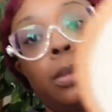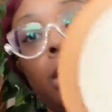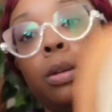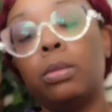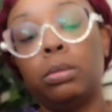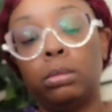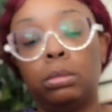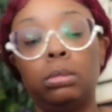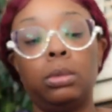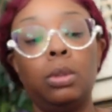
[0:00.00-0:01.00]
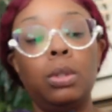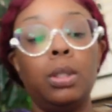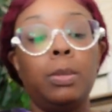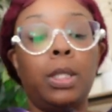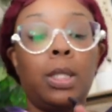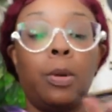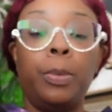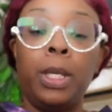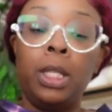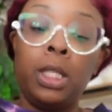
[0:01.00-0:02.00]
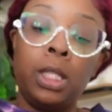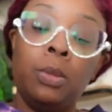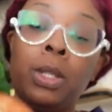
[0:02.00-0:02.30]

Oh, oh, it smells so peachy.